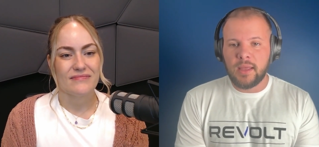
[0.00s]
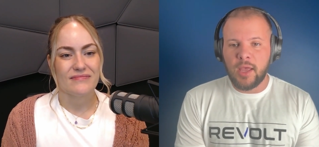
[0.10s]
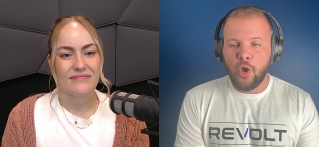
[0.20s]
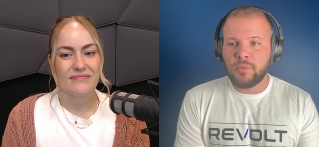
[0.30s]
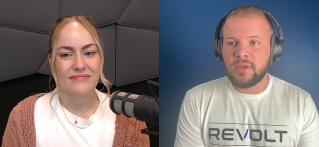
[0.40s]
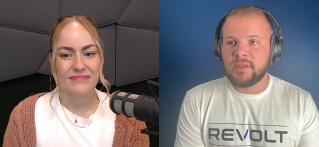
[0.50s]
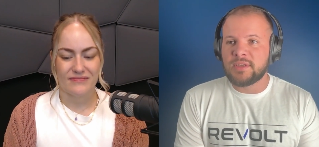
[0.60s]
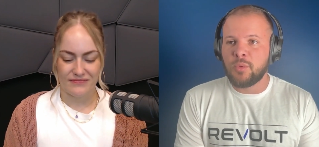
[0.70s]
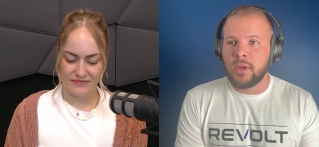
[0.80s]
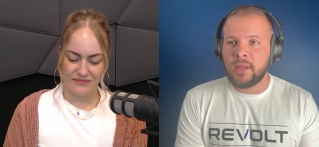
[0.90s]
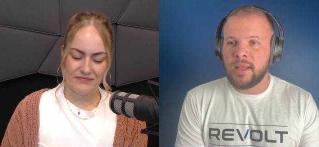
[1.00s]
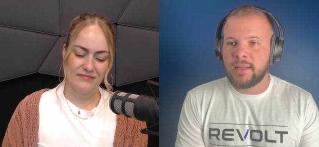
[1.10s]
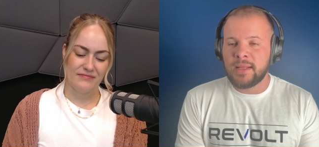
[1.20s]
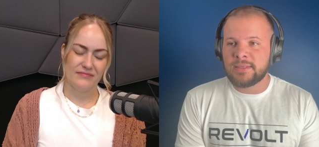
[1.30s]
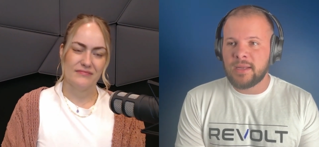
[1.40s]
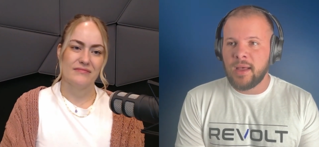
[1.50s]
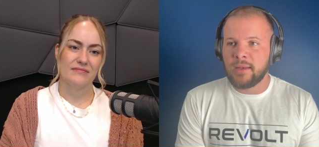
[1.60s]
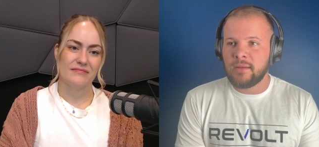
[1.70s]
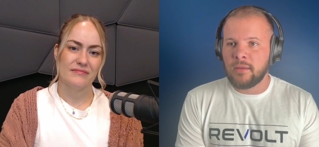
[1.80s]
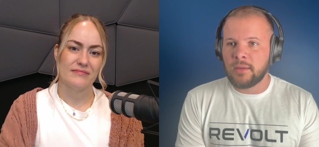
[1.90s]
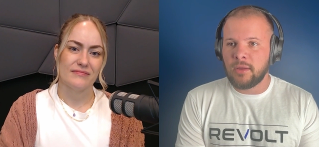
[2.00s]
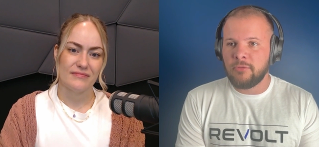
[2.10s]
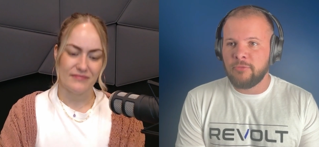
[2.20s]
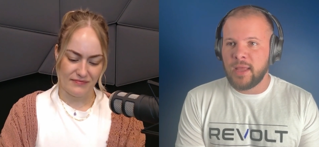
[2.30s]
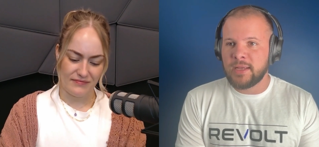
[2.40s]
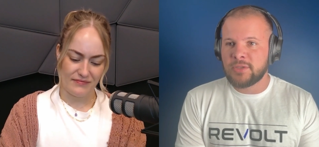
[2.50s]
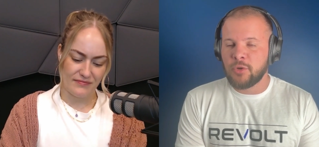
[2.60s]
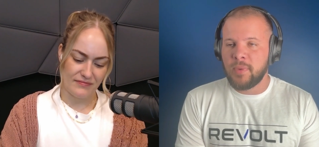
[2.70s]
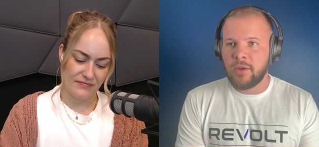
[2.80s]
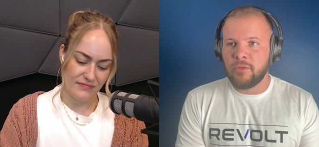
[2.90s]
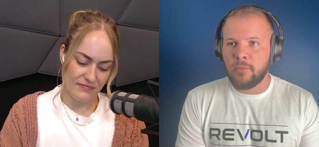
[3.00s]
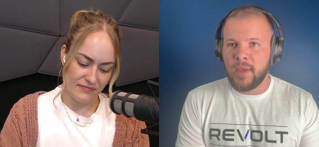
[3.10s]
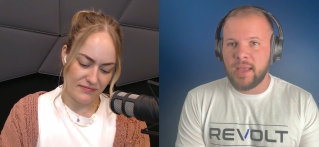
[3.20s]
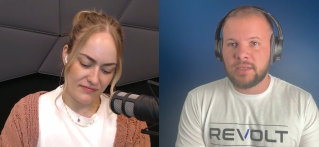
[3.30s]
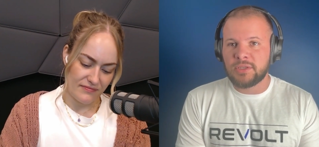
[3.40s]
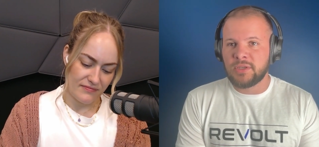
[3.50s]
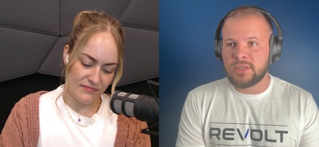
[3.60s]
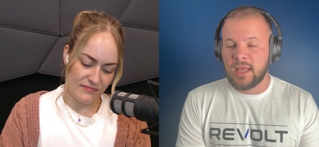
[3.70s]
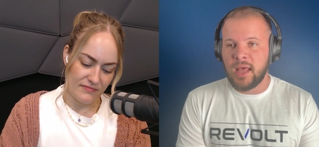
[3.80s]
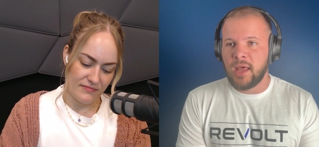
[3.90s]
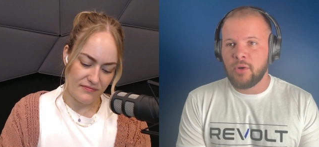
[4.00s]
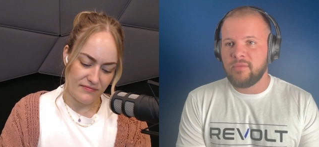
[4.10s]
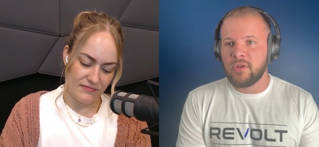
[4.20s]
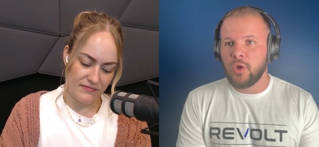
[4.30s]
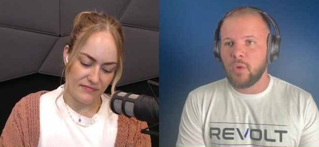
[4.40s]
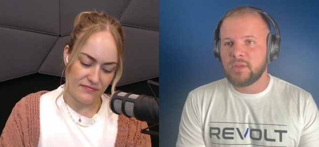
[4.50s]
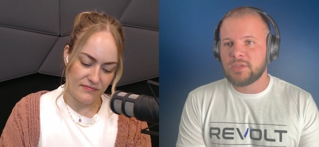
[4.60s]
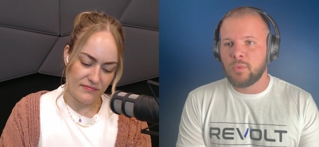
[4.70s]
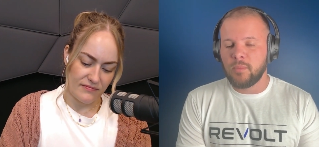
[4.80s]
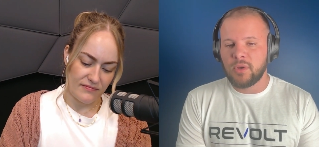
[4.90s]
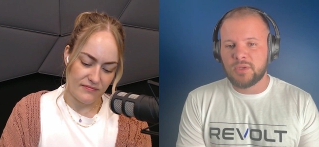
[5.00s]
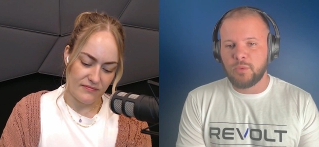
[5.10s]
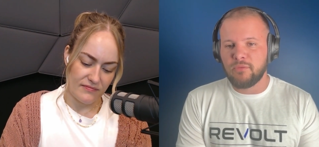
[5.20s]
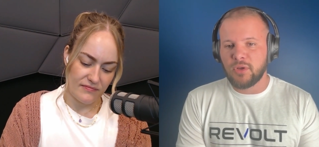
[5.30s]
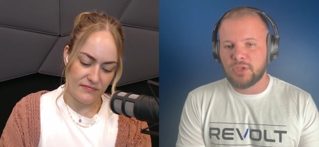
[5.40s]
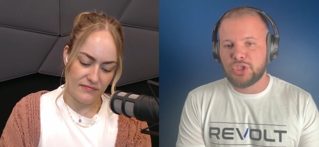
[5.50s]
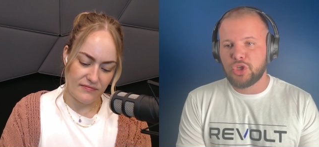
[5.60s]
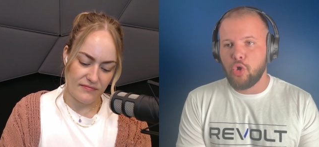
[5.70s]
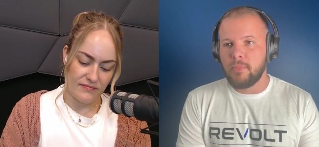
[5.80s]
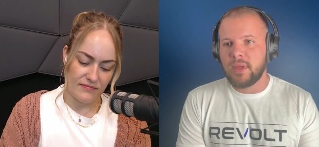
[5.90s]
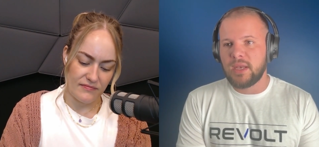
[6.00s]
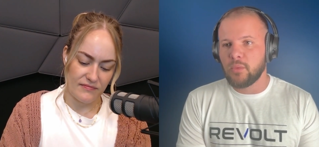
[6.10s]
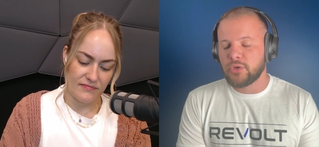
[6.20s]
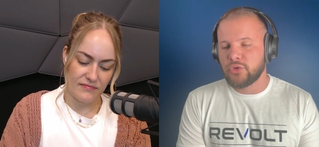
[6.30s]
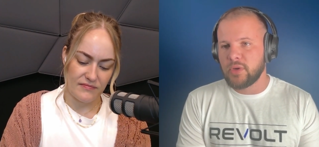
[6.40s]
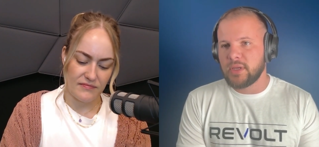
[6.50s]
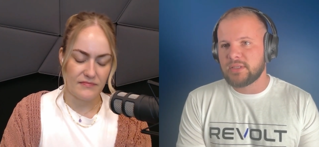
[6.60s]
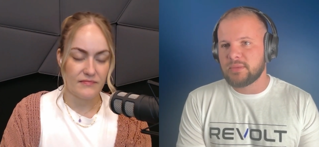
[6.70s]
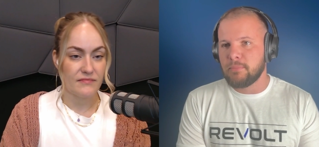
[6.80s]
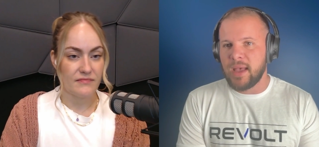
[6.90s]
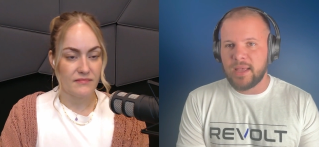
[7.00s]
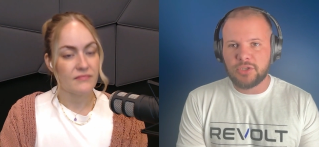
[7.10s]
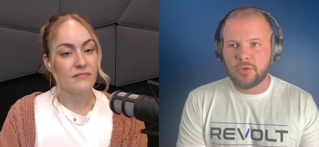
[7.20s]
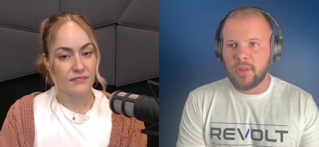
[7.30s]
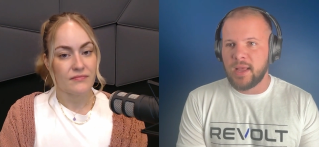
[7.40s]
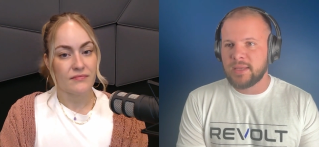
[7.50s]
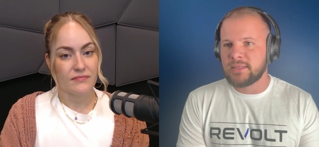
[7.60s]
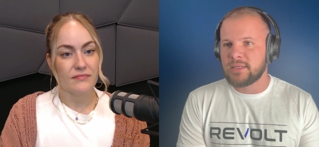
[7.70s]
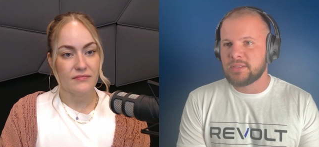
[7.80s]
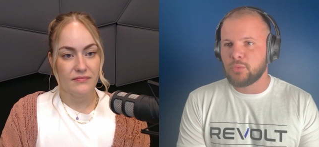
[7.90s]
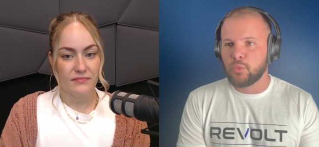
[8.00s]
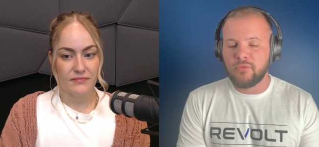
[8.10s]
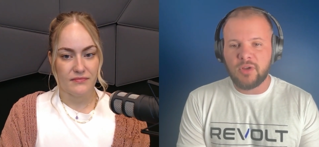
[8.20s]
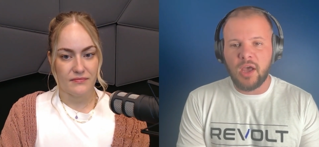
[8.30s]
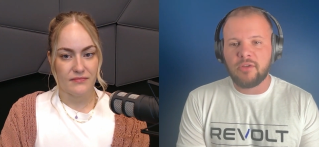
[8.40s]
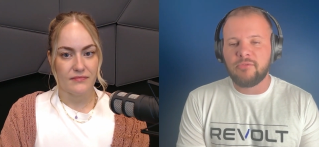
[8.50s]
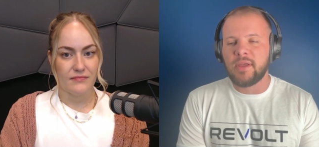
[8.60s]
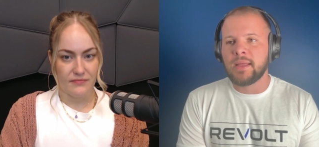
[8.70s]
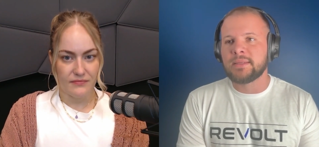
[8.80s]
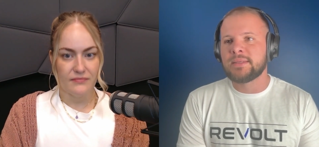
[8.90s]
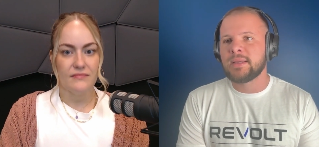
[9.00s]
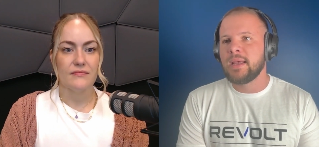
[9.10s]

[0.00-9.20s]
Speaker 1: helped at this point. And that that's not a, a flex or a pat on the back. It's just I, I, don't even know at this point because we've run so many retreats, master classes, RoofCon events.